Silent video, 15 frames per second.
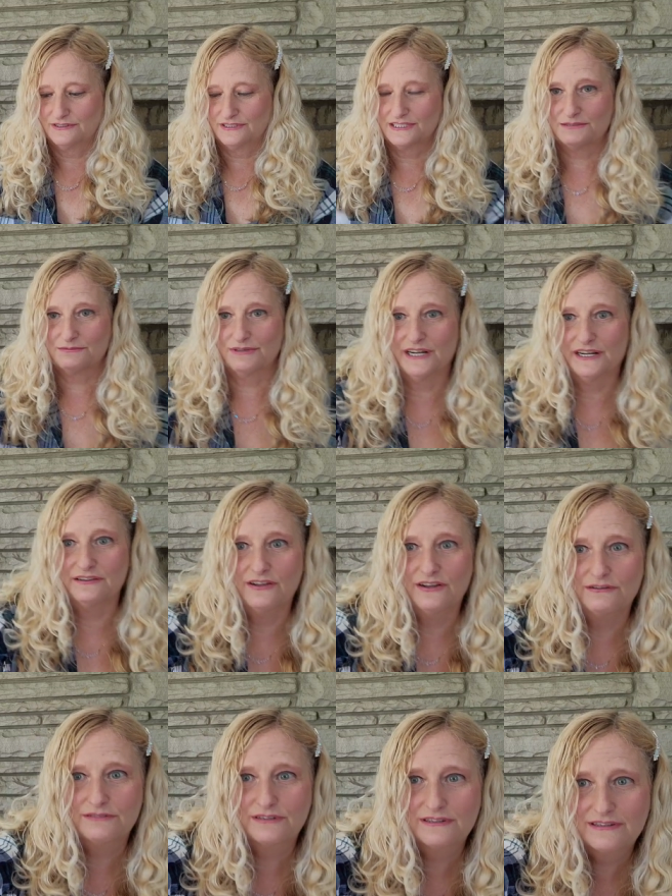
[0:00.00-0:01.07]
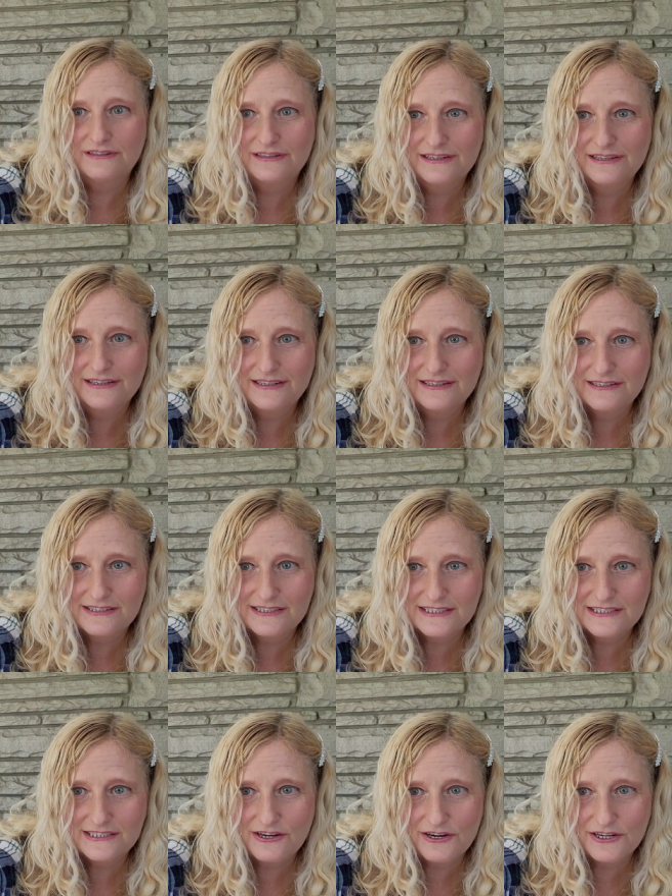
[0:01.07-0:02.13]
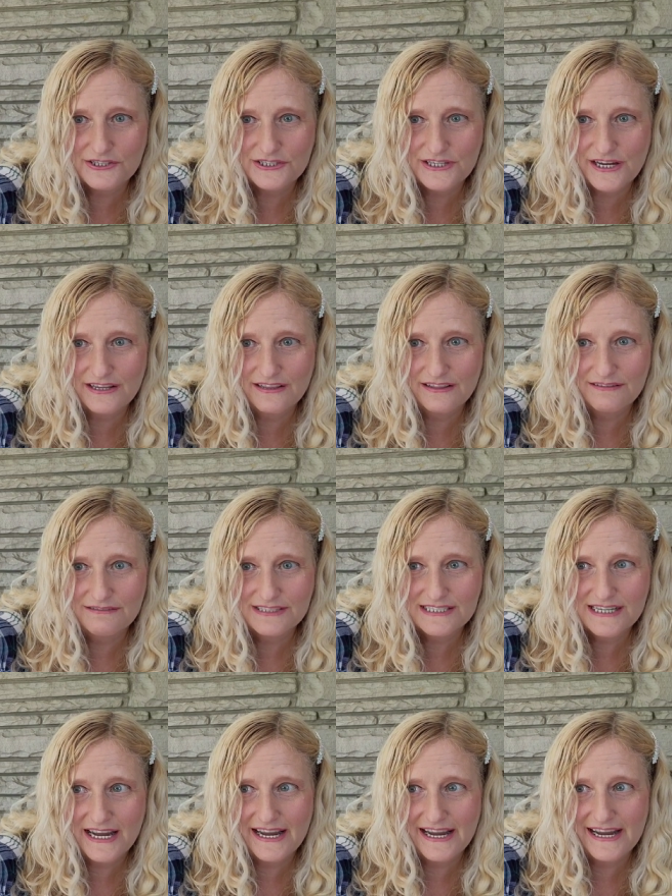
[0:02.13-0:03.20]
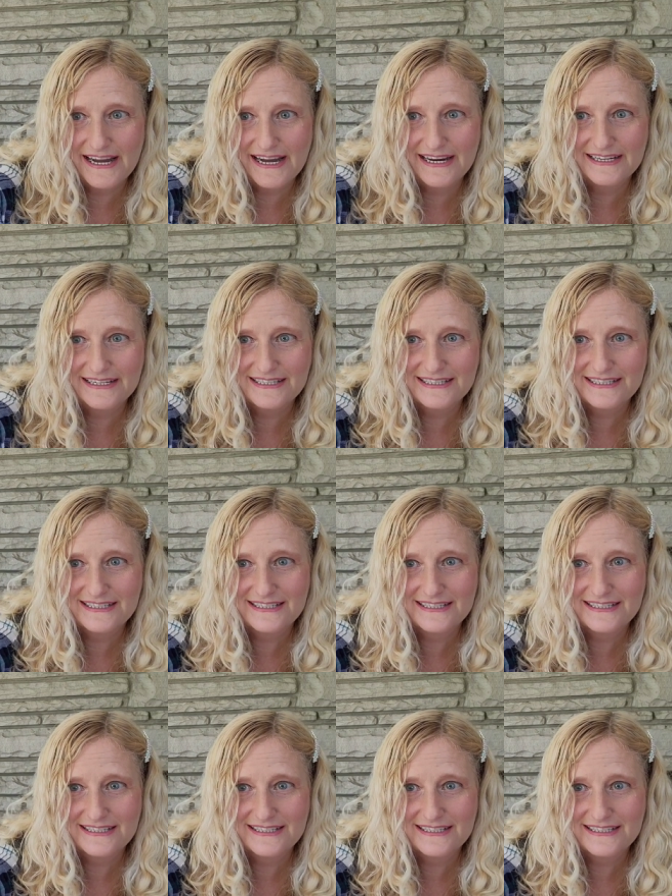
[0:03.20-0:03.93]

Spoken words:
This one I love because it's heart-shaped. Love is kind.